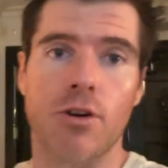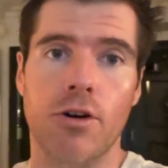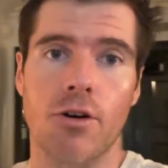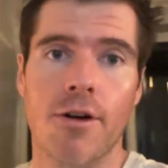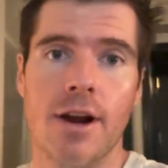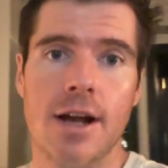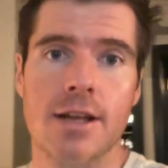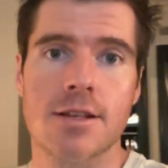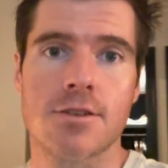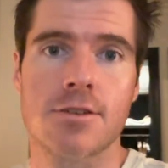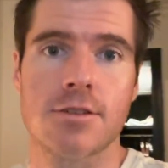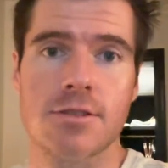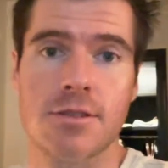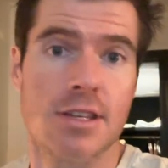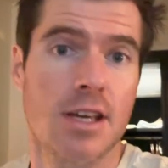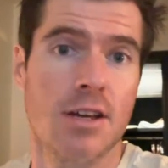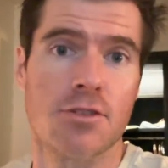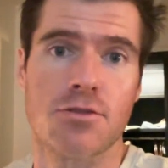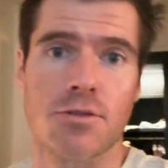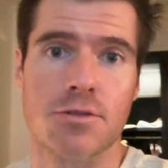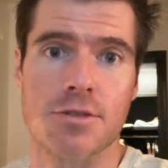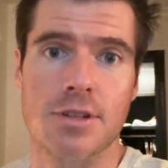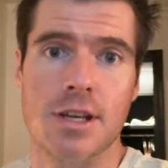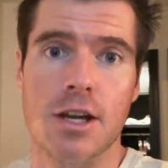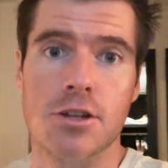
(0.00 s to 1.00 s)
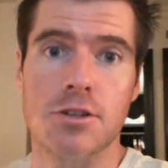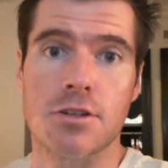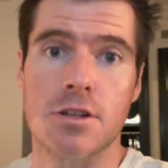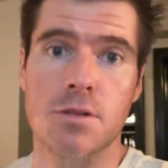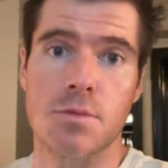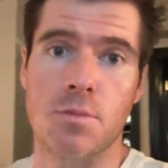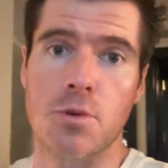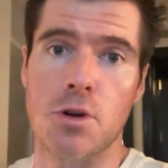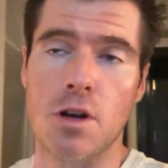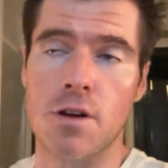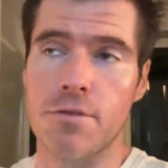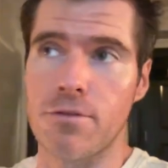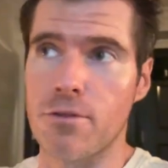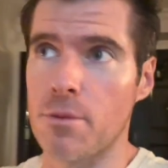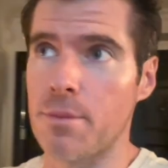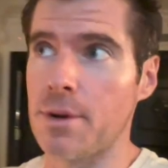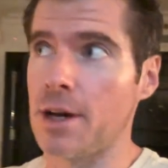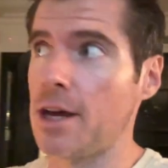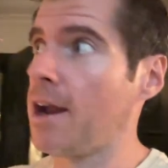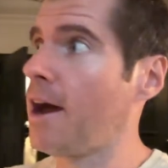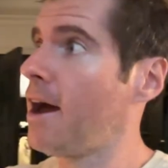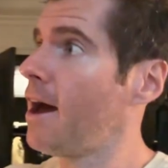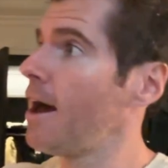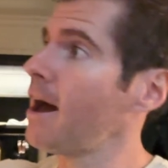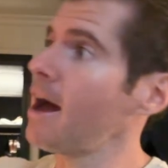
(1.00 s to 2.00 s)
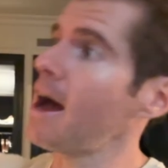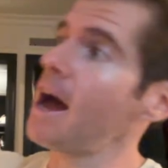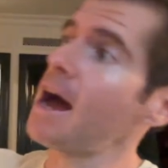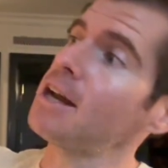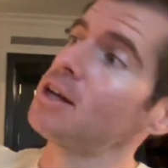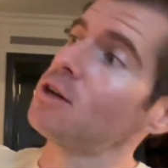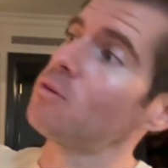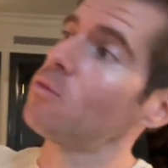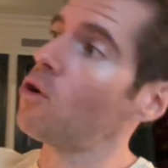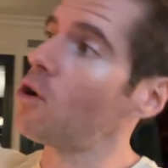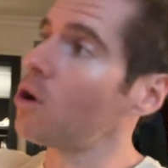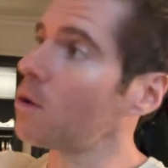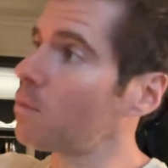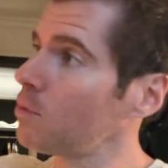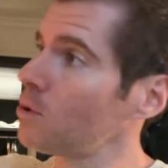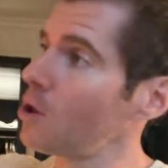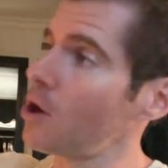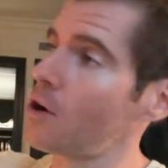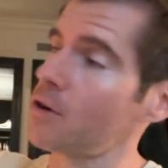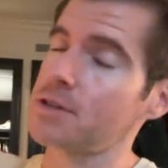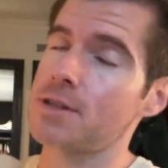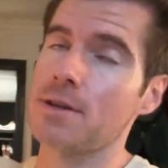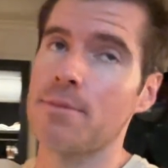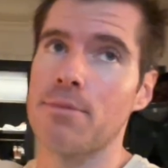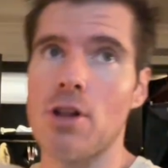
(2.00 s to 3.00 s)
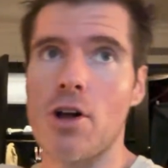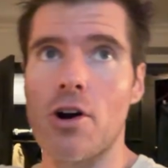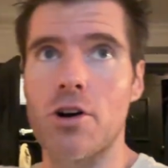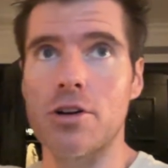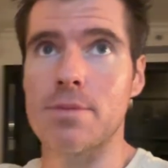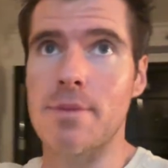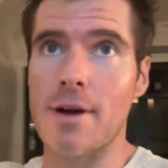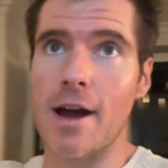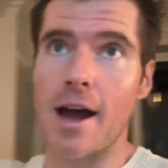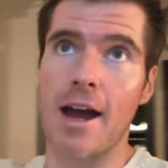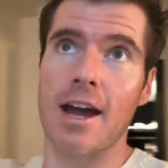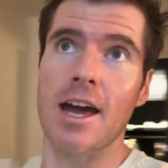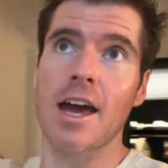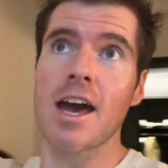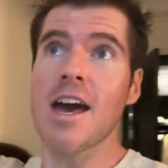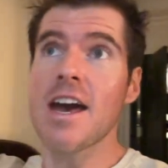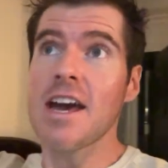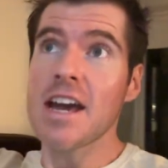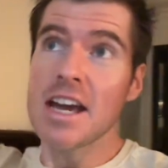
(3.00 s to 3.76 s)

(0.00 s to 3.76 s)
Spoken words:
Grand Central Station is beautiful, but had to walk blocks and blocks back.